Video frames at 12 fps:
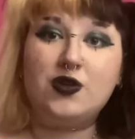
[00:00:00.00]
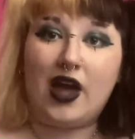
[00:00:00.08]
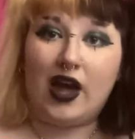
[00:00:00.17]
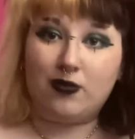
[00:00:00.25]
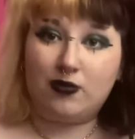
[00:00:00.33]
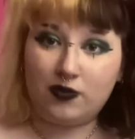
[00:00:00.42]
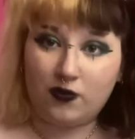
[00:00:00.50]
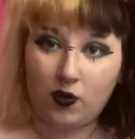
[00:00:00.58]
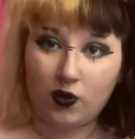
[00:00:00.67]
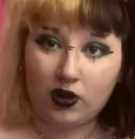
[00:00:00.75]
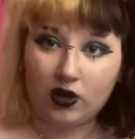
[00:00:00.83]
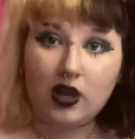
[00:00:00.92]
that
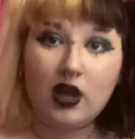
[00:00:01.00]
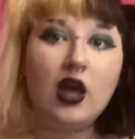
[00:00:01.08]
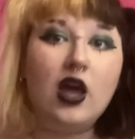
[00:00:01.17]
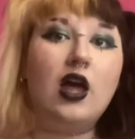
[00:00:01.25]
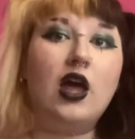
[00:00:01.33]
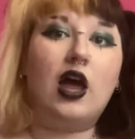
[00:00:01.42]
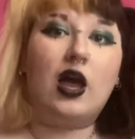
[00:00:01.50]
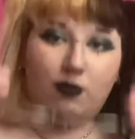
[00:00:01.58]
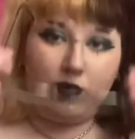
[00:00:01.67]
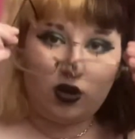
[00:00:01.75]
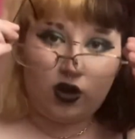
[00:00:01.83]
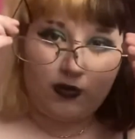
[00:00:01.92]
before I
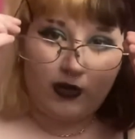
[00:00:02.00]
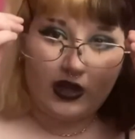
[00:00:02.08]
put on my